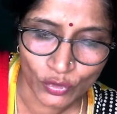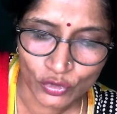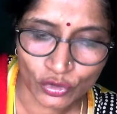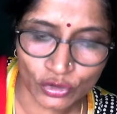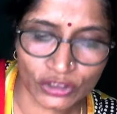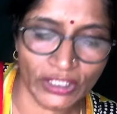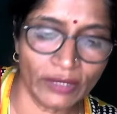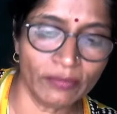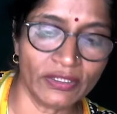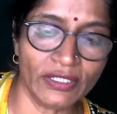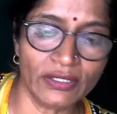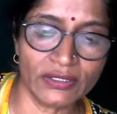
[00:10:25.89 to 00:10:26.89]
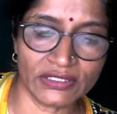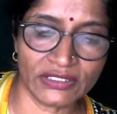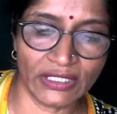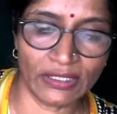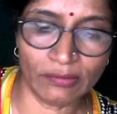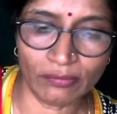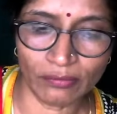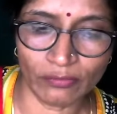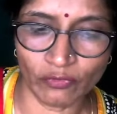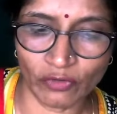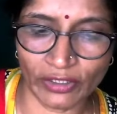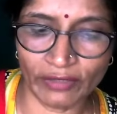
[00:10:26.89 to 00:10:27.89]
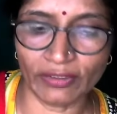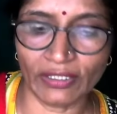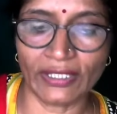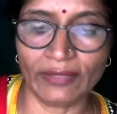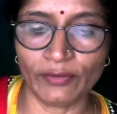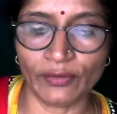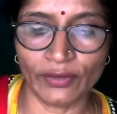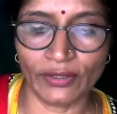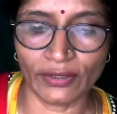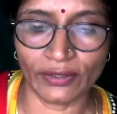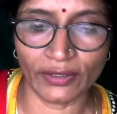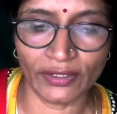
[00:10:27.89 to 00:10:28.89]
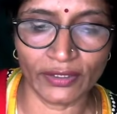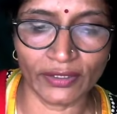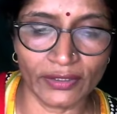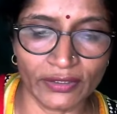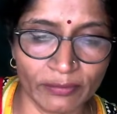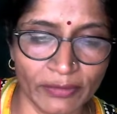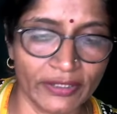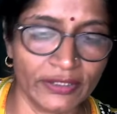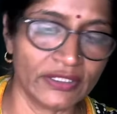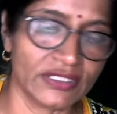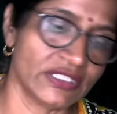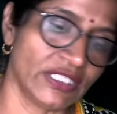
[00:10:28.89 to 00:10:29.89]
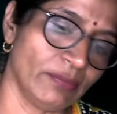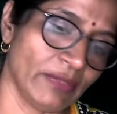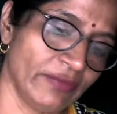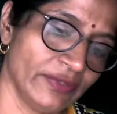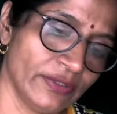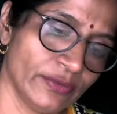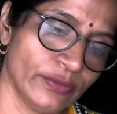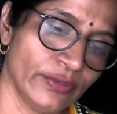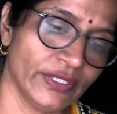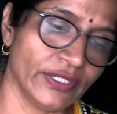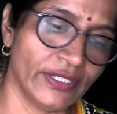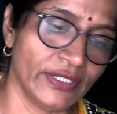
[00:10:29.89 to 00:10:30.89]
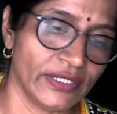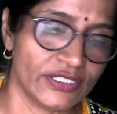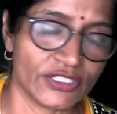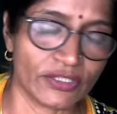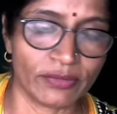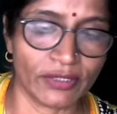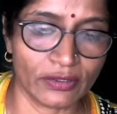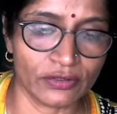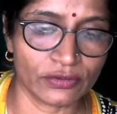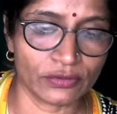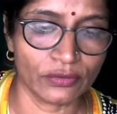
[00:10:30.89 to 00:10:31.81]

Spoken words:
So same thing, same whatever I am doing here in arithmetic, the same I will do here in algebra also.